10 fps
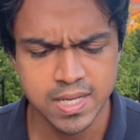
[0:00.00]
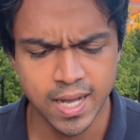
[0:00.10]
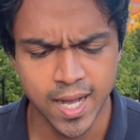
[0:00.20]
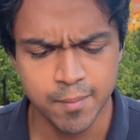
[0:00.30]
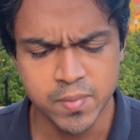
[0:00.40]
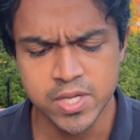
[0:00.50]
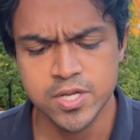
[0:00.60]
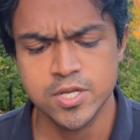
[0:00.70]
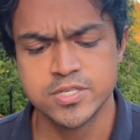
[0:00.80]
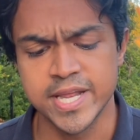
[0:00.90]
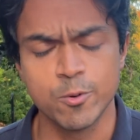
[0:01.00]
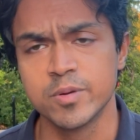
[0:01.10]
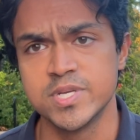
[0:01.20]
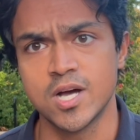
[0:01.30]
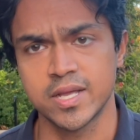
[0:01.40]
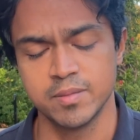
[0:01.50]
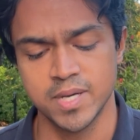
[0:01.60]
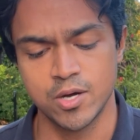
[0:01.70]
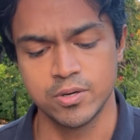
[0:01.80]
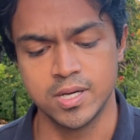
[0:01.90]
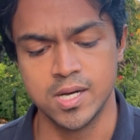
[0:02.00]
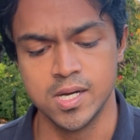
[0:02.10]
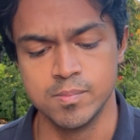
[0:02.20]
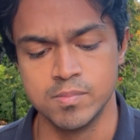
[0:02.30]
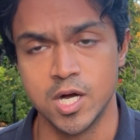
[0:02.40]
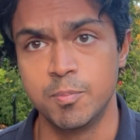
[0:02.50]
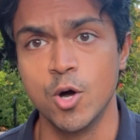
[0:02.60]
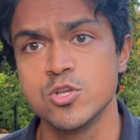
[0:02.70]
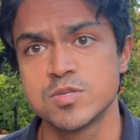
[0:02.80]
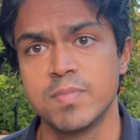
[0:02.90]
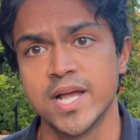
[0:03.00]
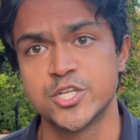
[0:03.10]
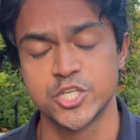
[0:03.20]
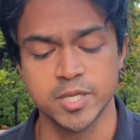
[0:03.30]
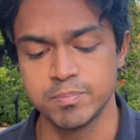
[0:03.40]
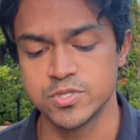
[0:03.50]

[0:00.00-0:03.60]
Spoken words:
Um, Today we're going to be talking about a post by Chip.